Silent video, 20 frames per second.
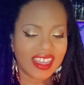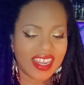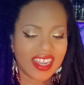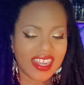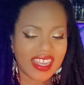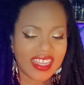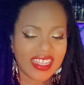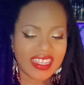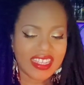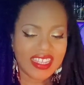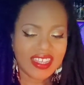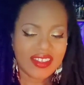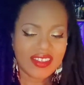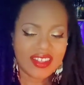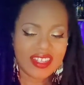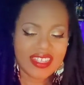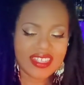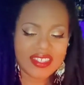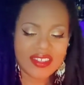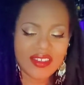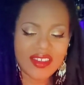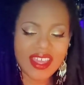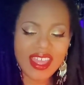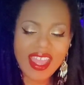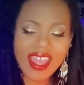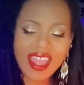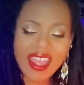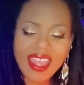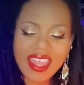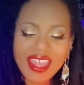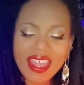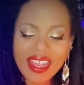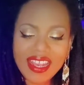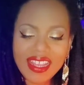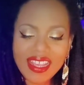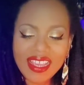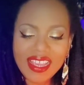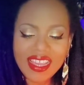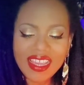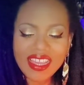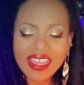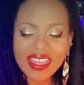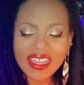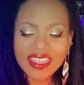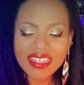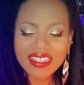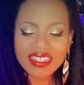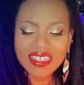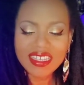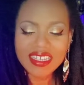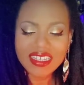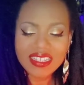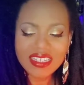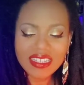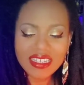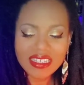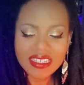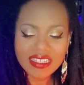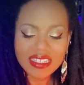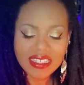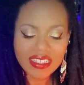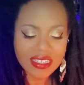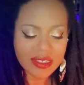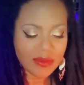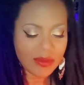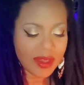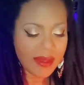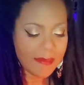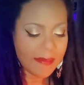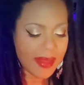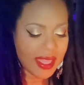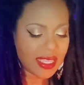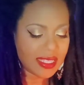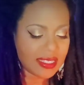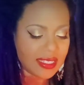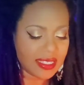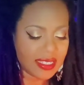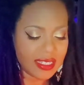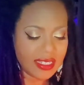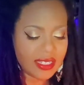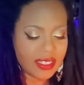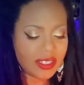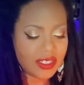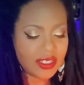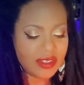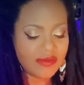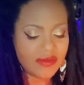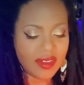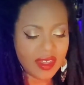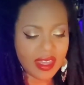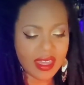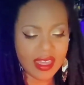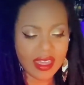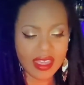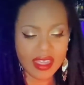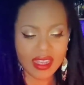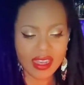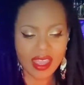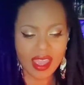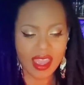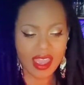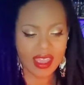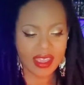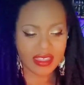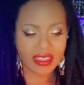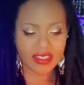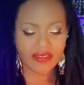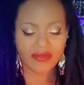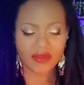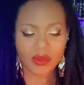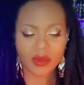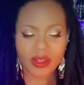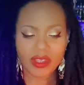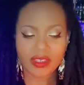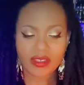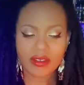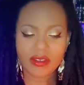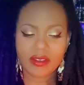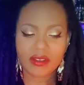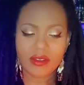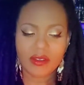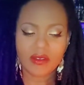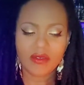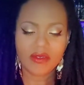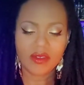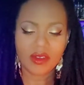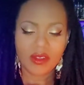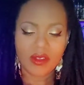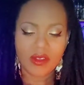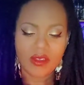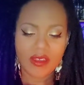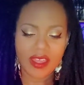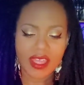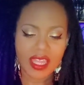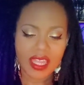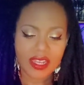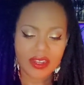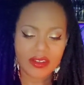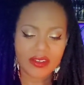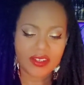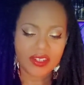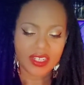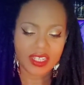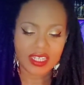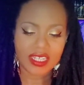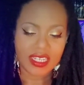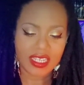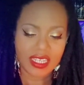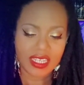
All right, Leo, let's go ahead and take a look to see what message Divine has for your overall energy.